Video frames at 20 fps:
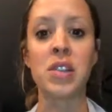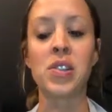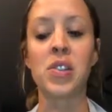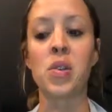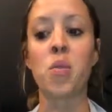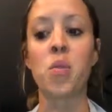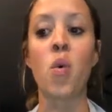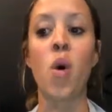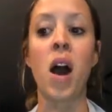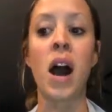
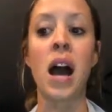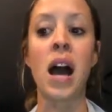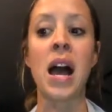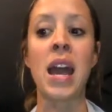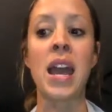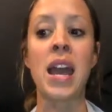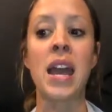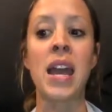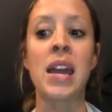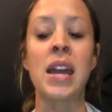So
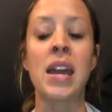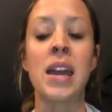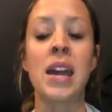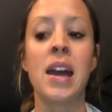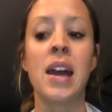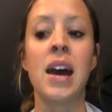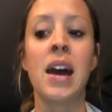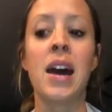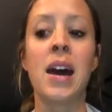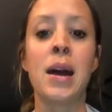why
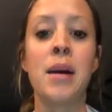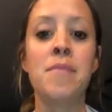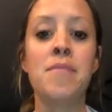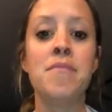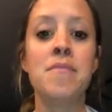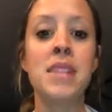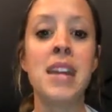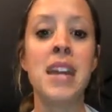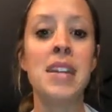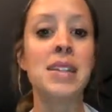
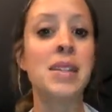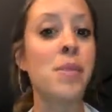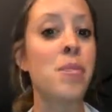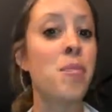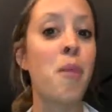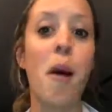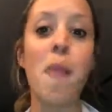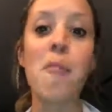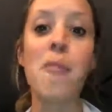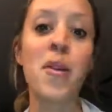it's a
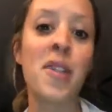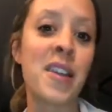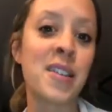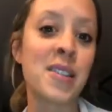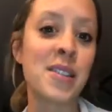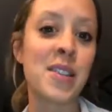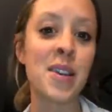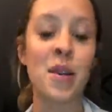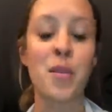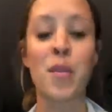bubble
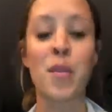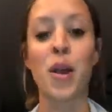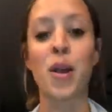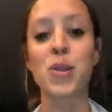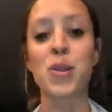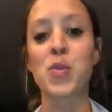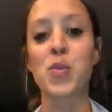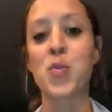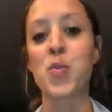that's going to burst,